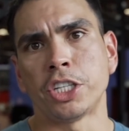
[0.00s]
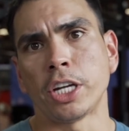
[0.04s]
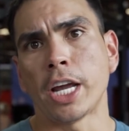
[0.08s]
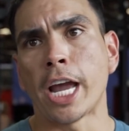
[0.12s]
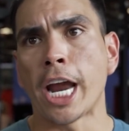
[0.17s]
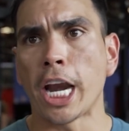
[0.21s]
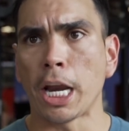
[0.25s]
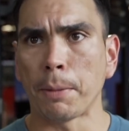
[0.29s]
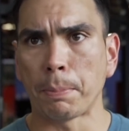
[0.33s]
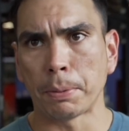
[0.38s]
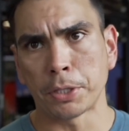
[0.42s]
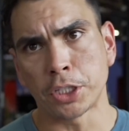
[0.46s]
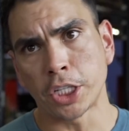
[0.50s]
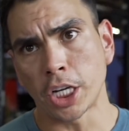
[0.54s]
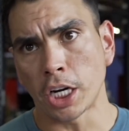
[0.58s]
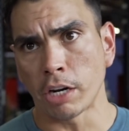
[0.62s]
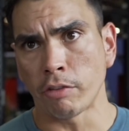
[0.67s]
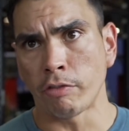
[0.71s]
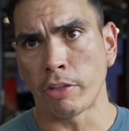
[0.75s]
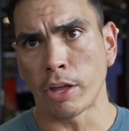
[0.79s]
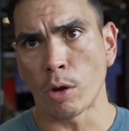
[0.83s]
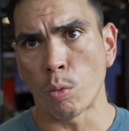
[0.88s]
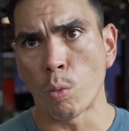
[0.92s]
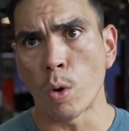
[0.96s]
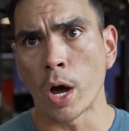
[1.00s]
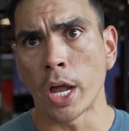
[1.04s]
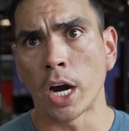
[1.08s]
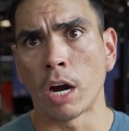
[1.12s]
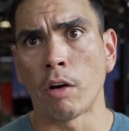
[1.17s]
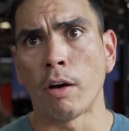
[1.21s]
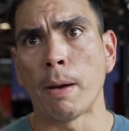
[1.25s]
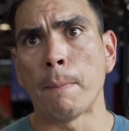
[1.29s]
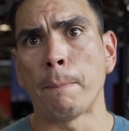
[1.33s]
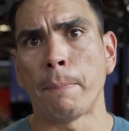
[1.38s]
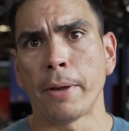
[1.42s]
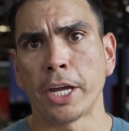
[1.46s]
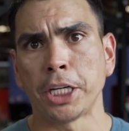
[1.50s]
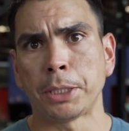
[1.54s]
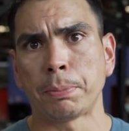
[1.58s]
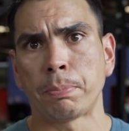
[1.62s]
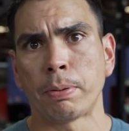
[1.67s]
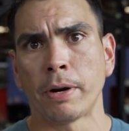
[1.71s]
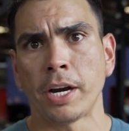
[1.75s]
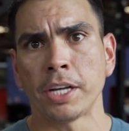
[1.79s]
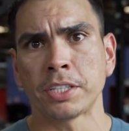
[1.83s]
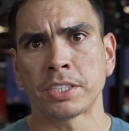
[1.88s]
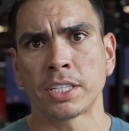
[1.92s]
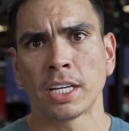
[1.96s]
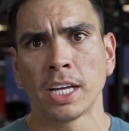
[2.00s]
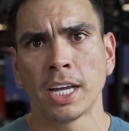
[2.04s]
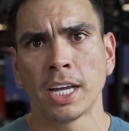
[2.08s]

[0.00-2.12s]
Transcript: at 80% of their 1RM bench press,